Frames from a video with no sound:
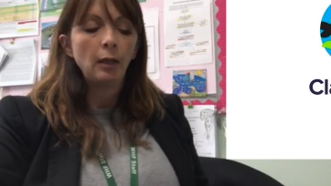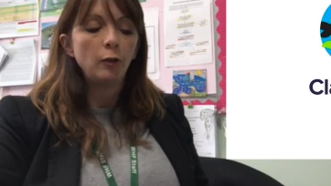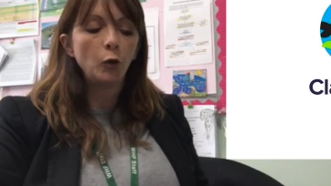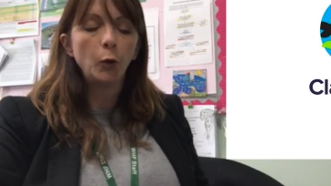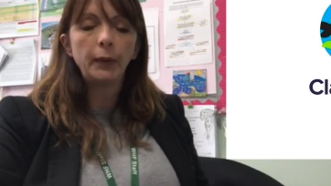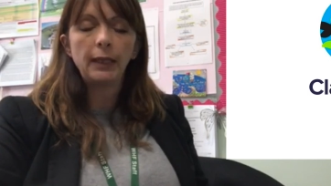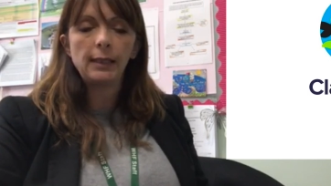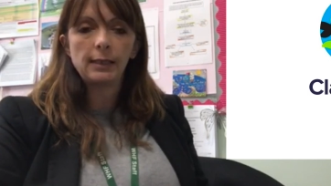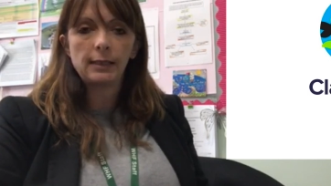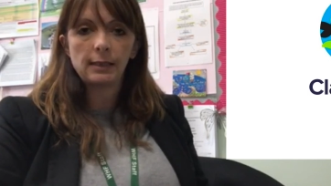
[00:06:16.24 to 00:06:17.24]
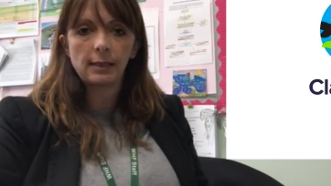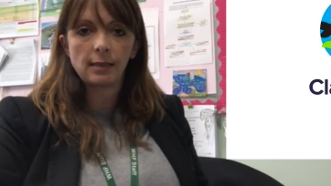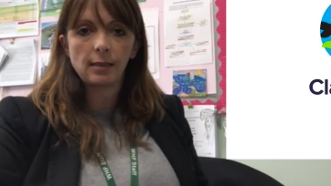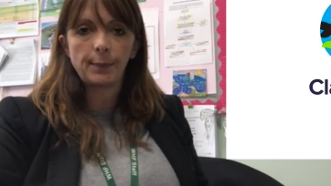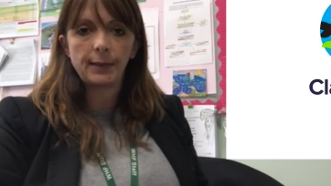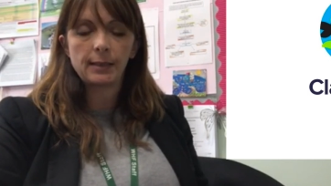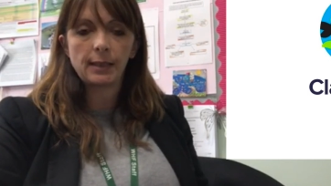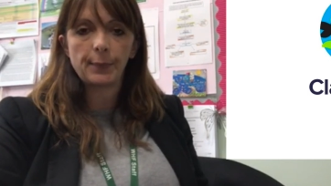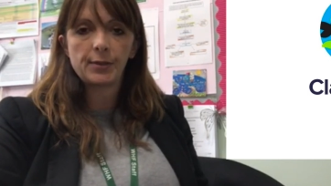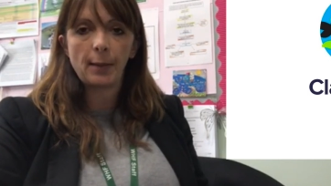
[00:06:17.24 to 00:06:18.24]
Normally this is set up in
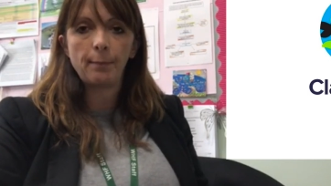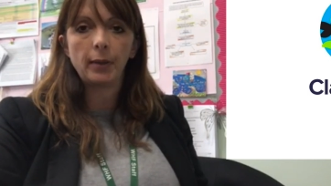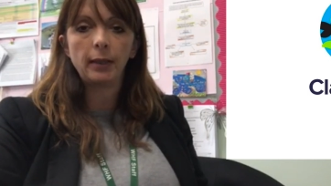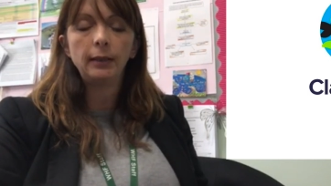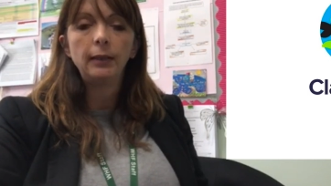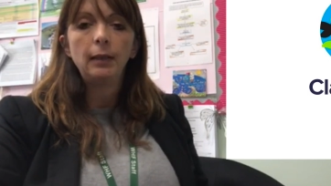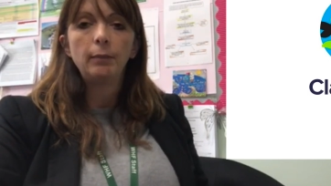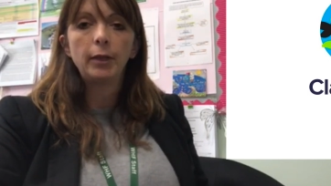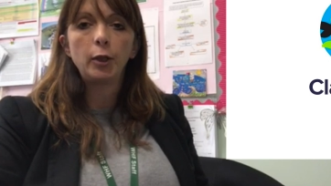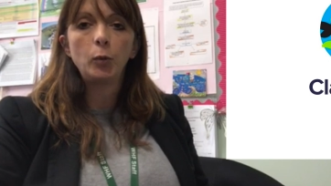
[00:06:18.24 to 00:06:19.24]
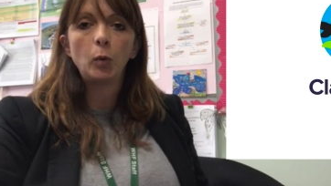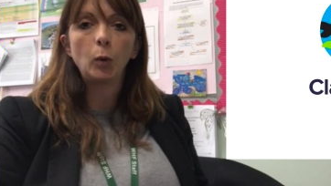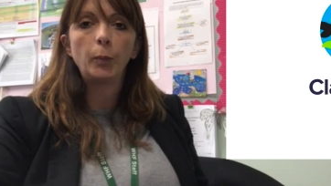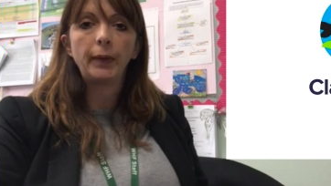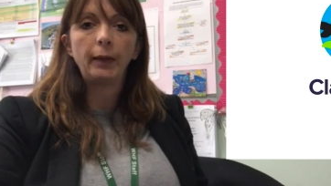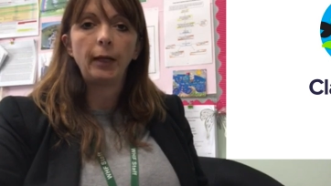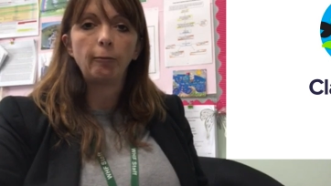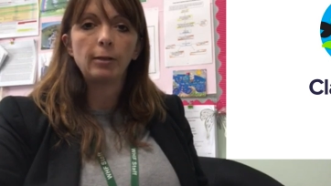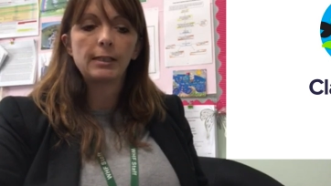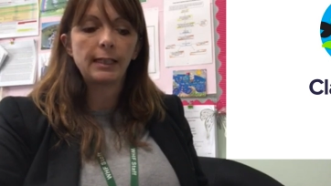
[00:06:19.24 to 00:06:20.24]
September, but you will be
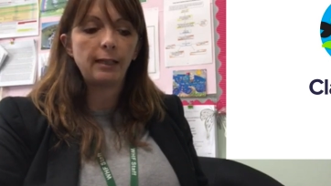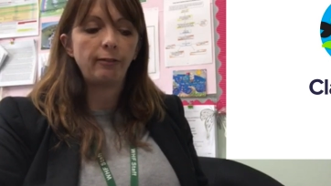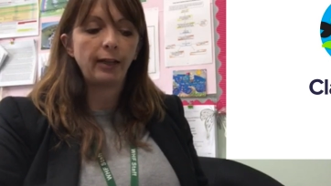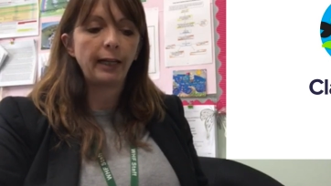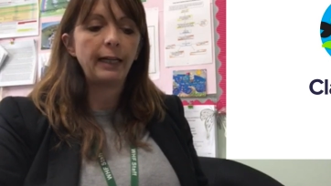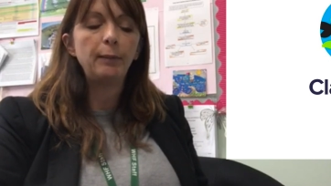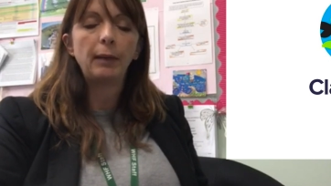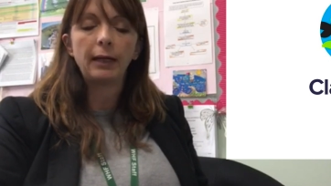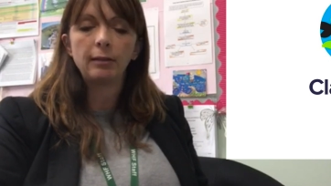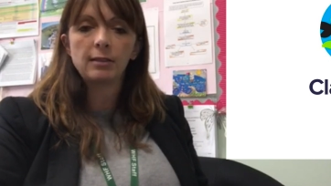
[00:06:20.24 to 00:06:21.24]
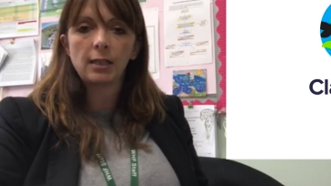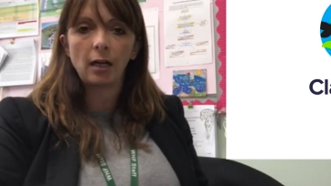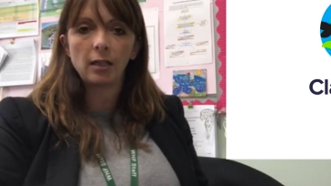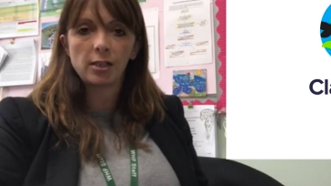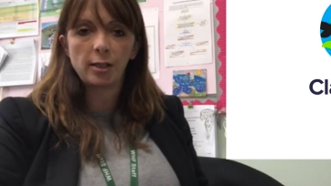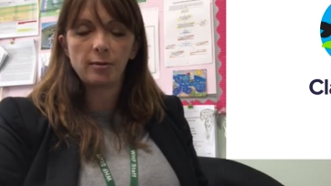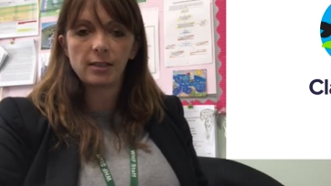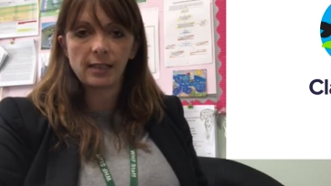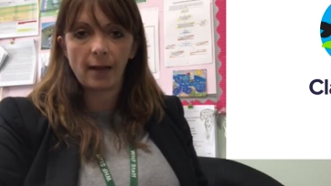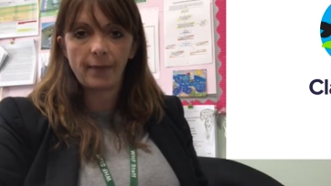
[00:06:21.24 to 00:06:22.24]
receiving emails to ask you to
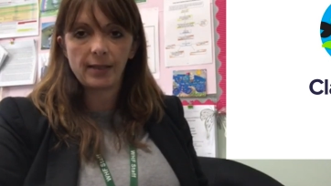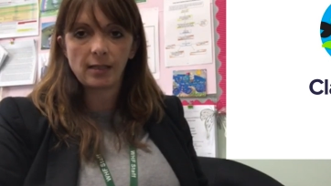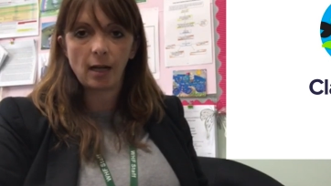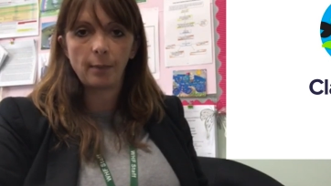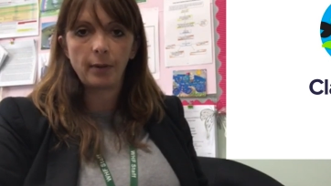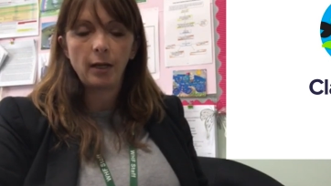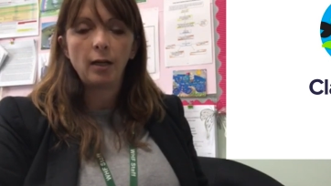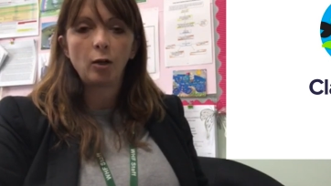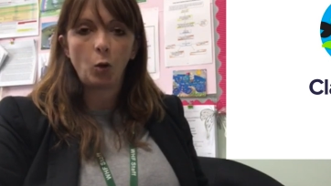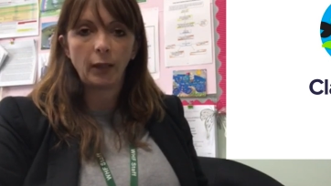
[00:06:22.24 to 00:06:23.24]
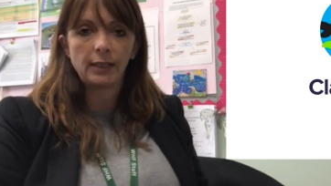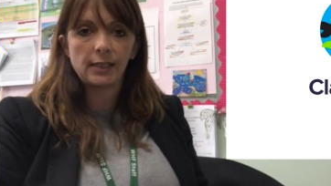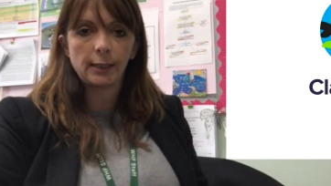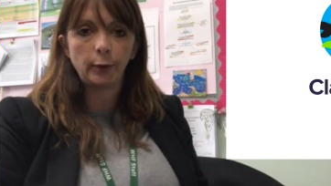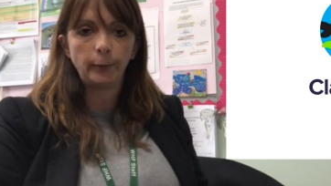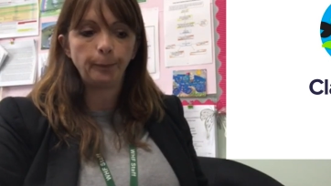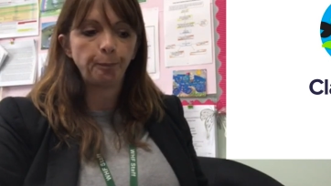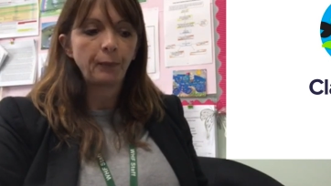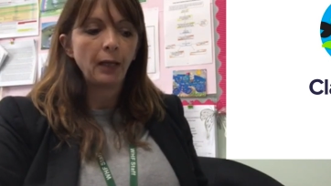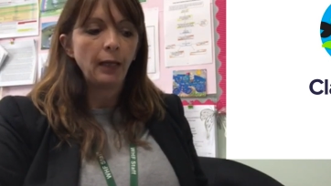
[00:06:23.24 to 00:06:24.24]
set this up quite soon.
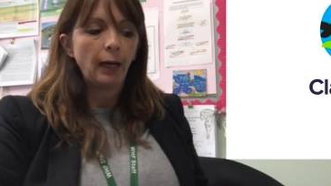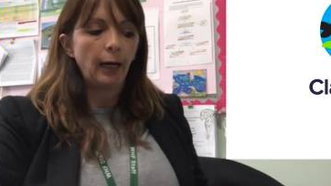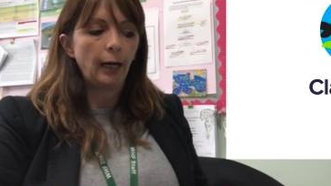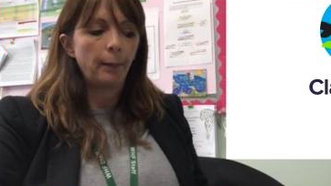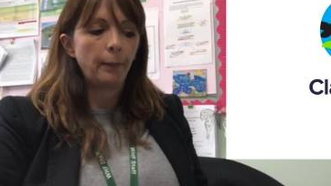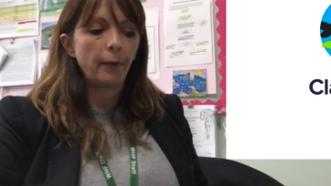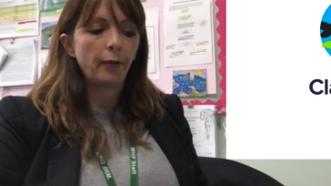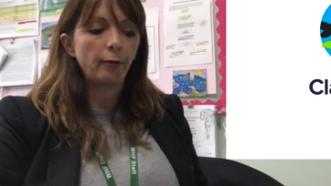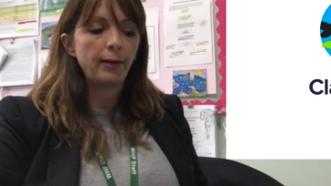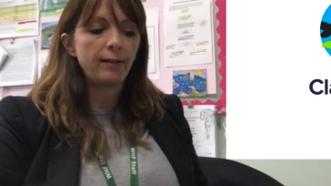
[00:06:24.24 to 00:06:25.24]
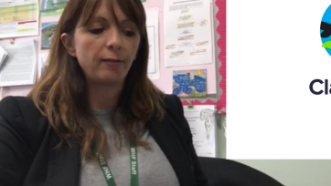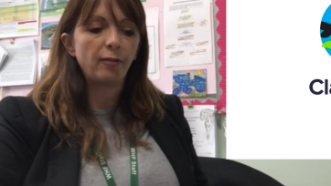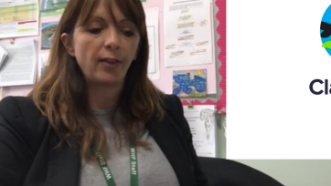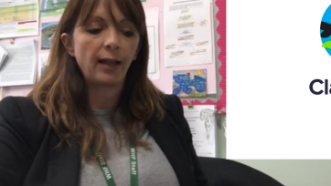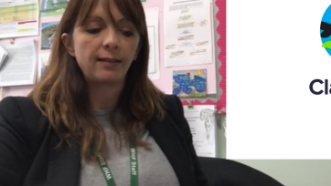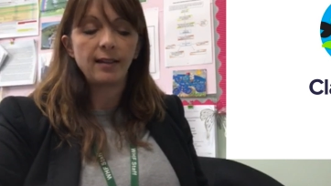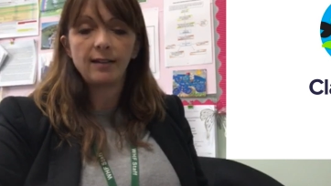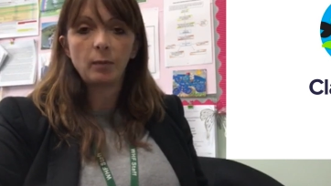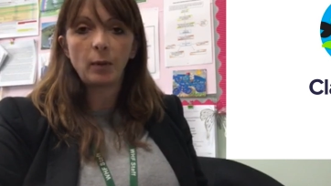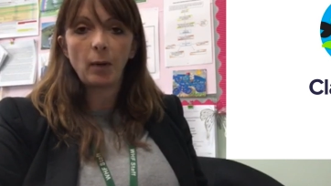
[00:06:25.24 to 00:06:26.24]
The reason for that
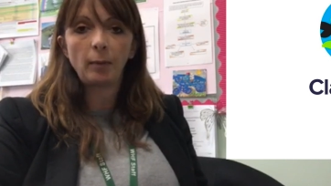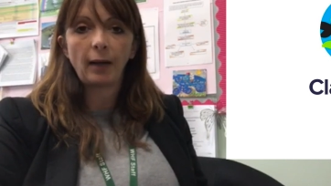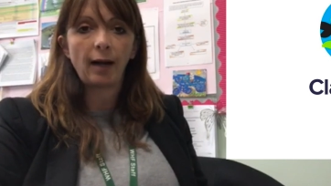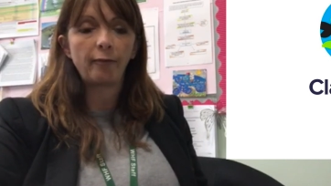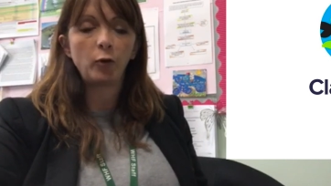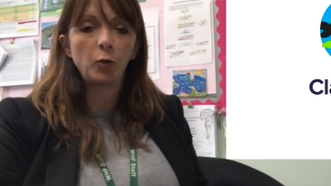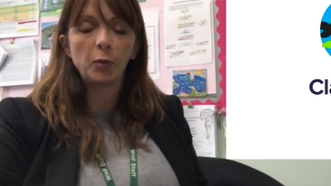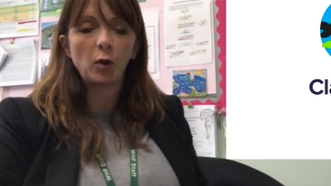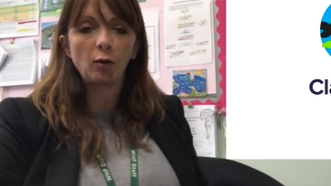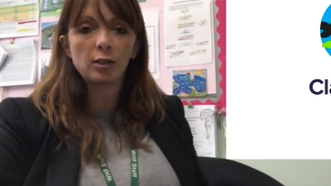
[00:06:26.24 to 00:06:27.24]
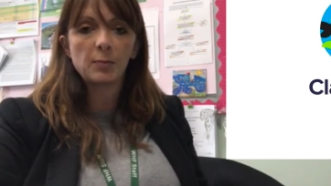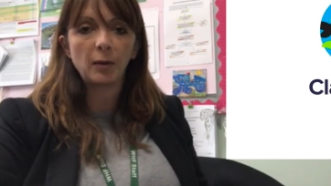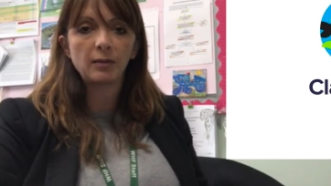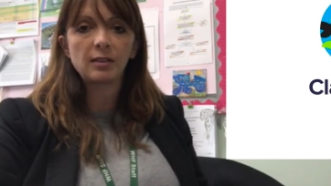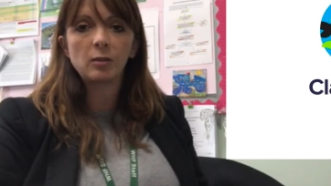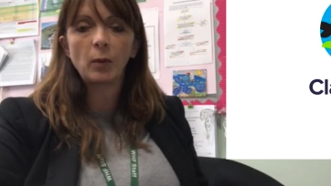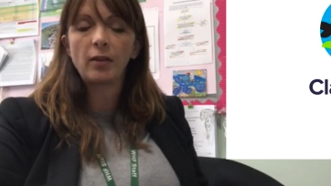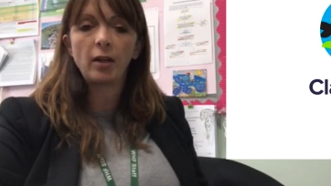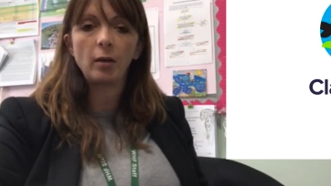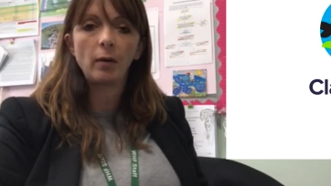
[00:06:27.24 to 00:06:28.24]
is we won't have normal correspondence
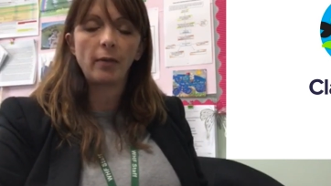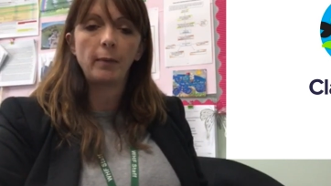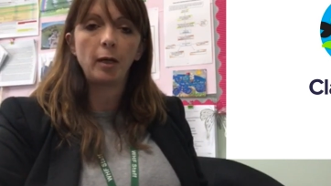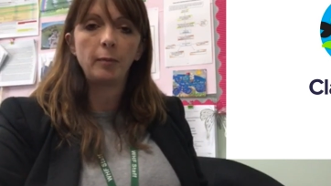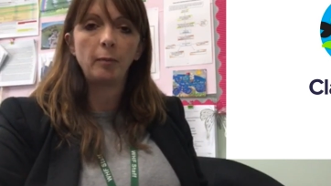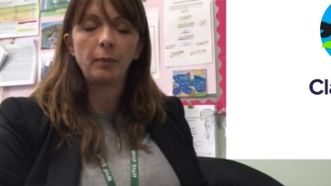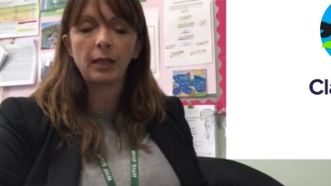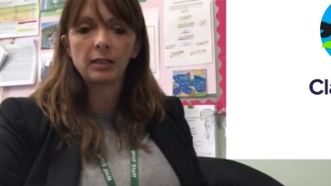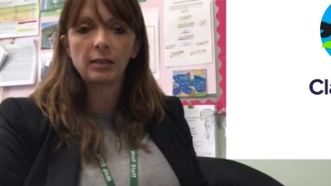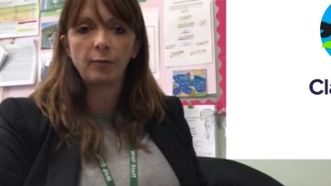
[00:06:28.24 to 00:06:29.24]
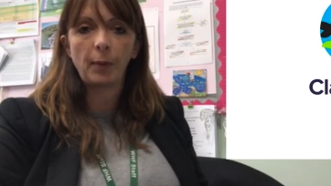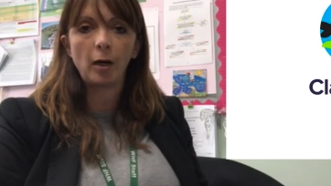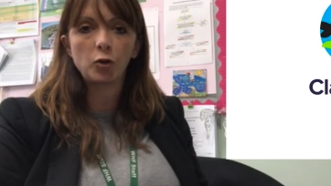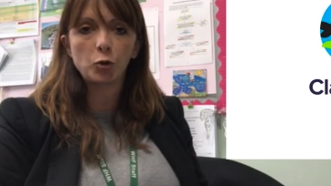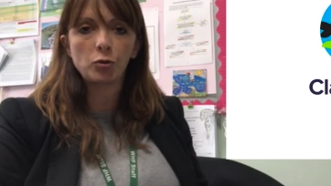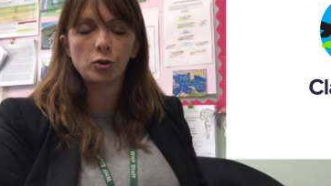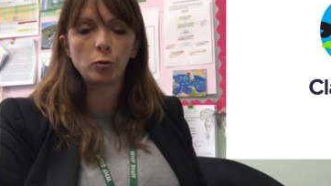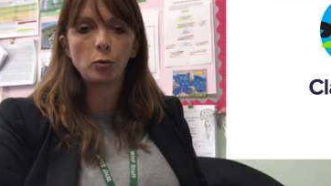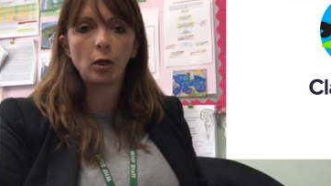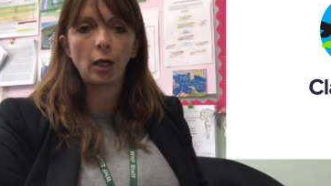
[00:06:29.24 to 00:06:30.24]
with you at the moment because of partial
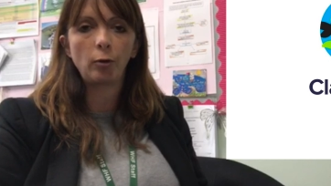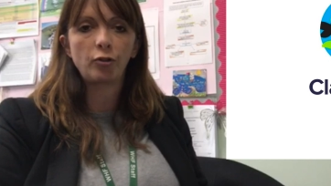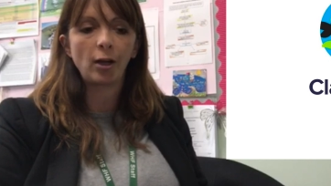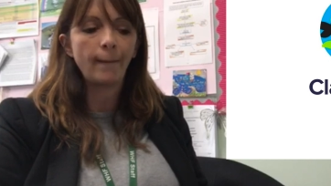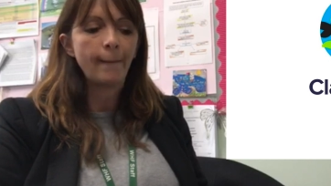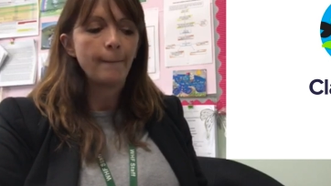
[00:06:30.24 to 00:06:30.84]
school closure,